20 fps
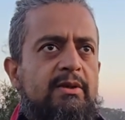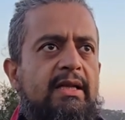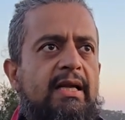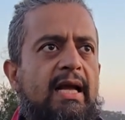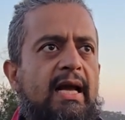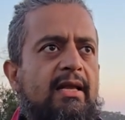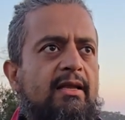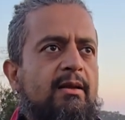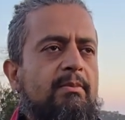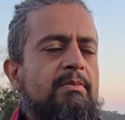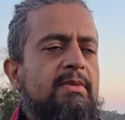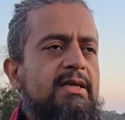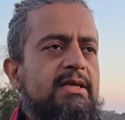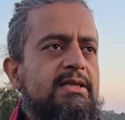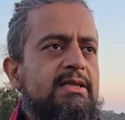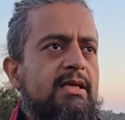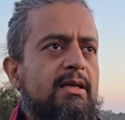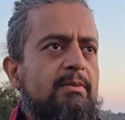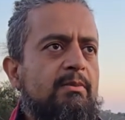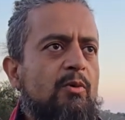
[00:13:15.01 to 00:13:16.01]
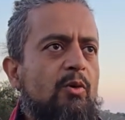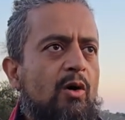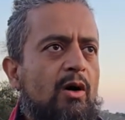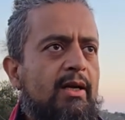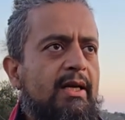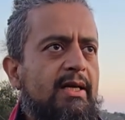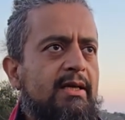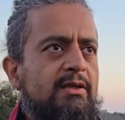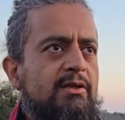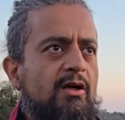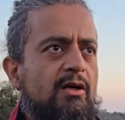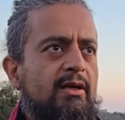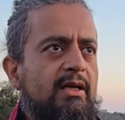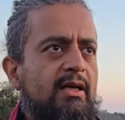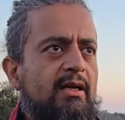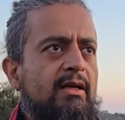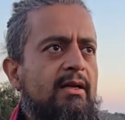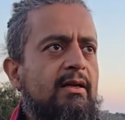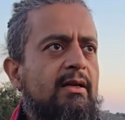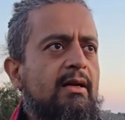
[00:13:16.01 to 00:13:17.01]
They are the medium, walking,
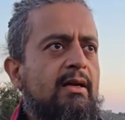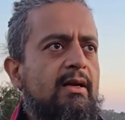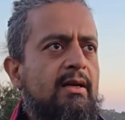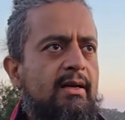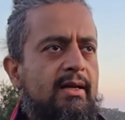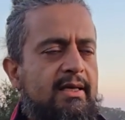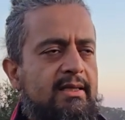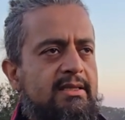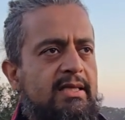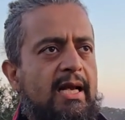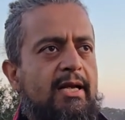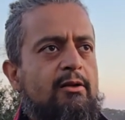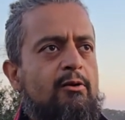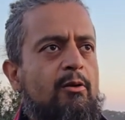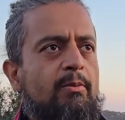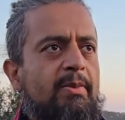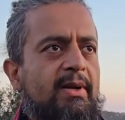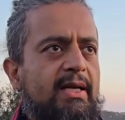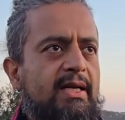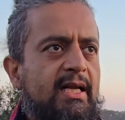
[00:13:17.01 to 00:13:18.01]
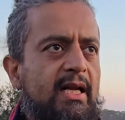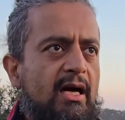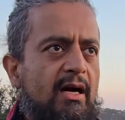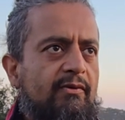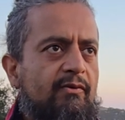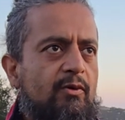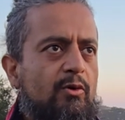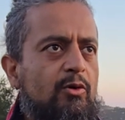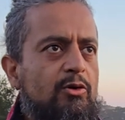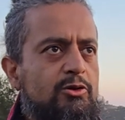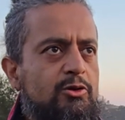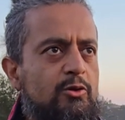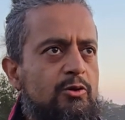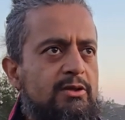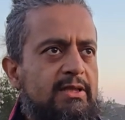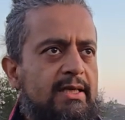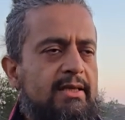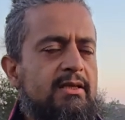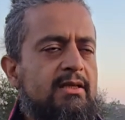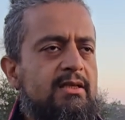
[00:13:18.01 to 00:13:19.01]
talking encyclopedia of
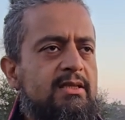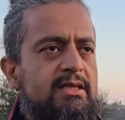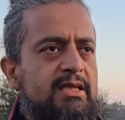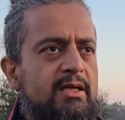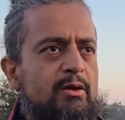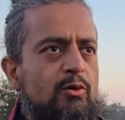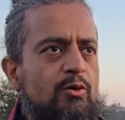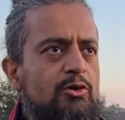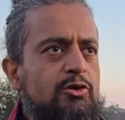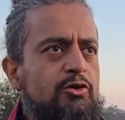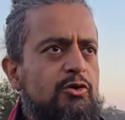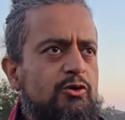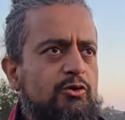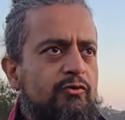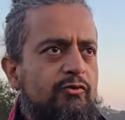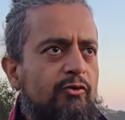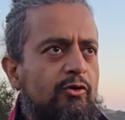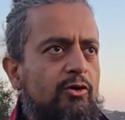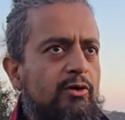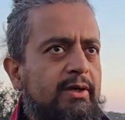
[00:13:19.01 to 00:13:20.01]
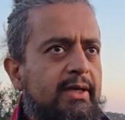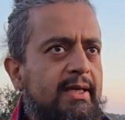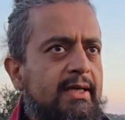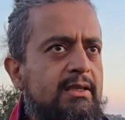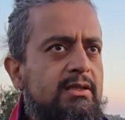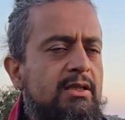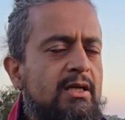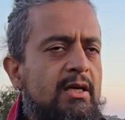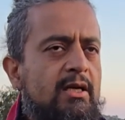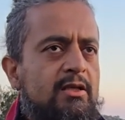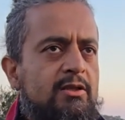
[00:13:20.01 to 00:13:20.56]
Osho's energy, Osho's vortex.